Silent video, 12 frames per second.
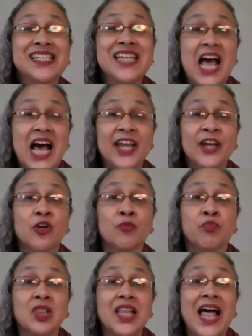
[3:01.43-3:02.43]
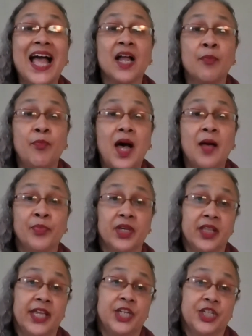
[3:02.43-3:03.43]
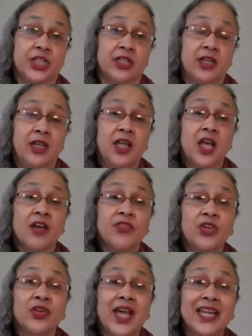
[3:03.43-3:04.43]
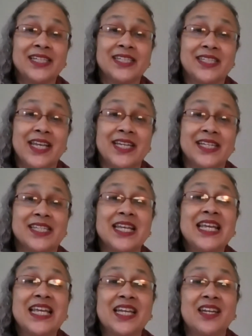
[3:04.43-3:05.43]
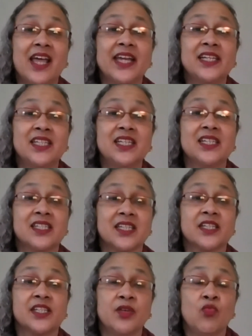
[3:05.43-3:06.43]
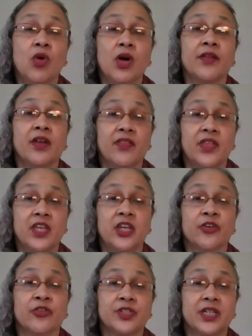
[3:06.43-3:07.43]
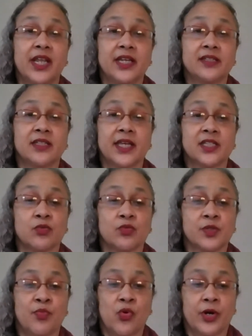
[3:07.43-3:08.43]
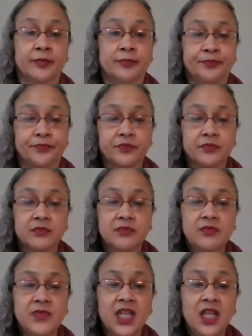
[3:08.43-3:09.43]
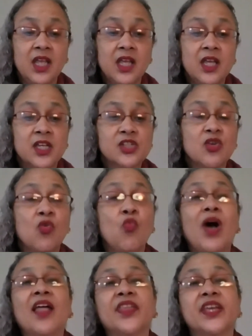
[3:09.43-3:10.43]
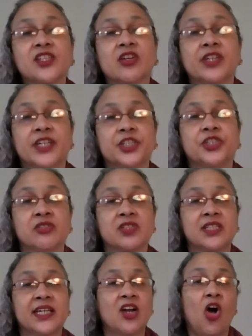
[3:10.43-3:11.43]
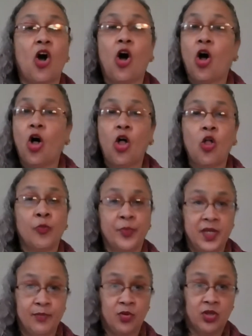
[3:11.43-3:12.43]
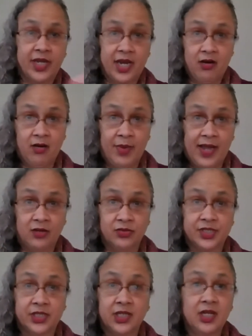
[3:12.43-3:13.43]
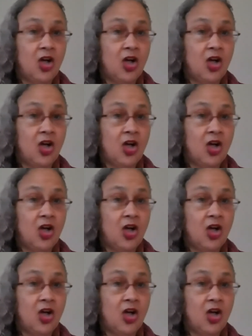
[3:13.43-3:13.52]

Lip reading: entire Black population of the United States in 1961, the year today's guest was born. So while these are issues that all people care about,